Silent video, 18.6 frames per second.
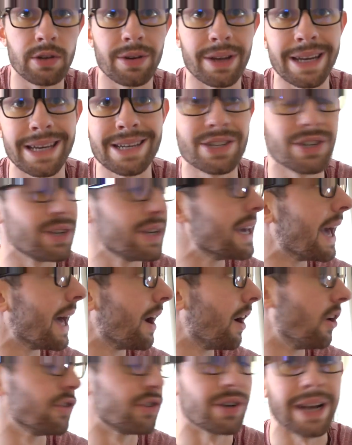you can easily get
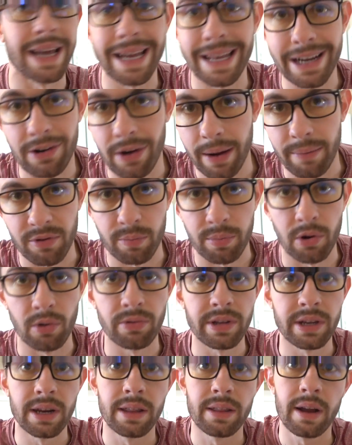180 grams of
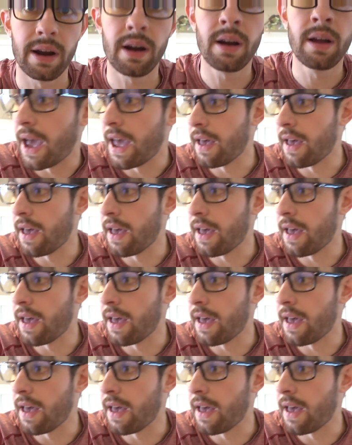protein in there.